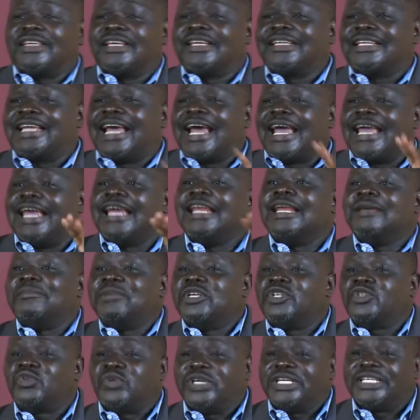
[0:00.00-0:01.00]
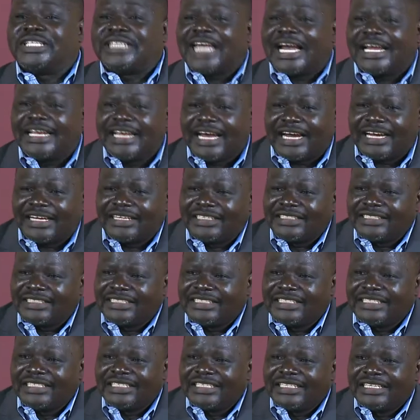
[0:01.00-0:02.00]
think they are enemies to each other.
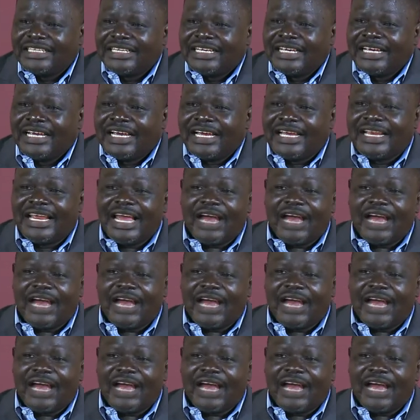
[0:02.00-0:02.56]
And